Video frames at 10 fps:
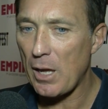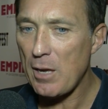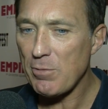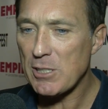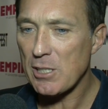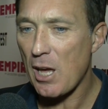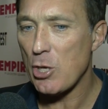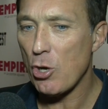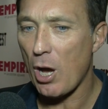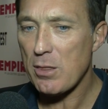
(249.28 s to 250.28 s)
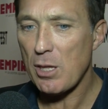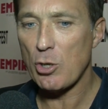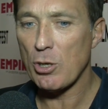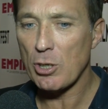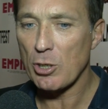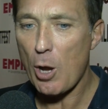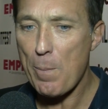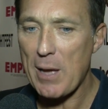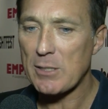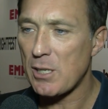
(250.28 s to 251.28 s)
Even today, I think you could go
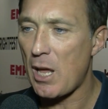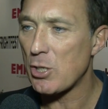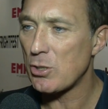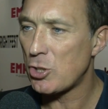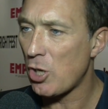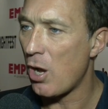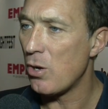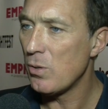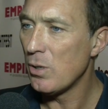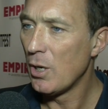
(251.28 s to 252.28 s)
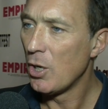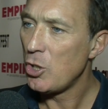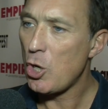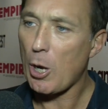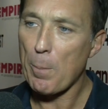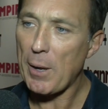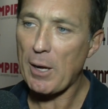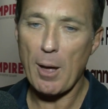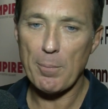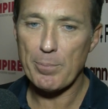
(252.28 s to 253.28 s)
back to that show, you could
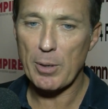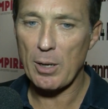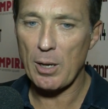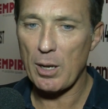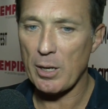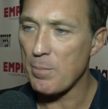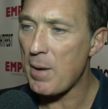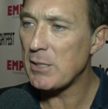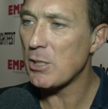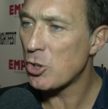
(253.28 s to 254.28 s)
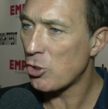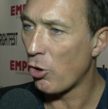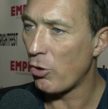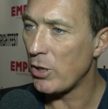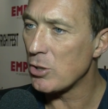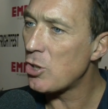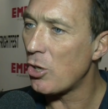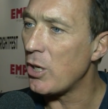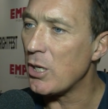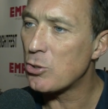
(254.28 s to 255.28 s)
pick up an amazing story and
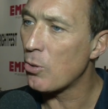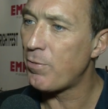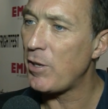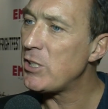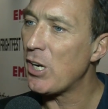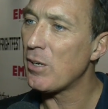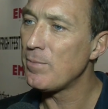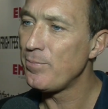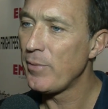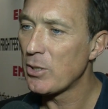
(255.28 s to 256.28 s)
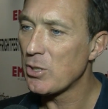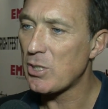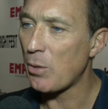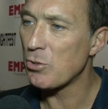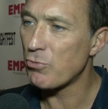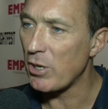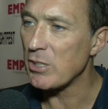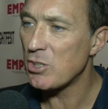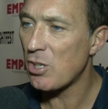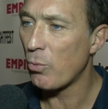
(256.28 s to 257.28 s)
turn it into a feature, because they were
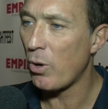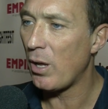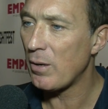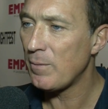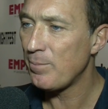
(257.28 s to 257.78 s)
written so well.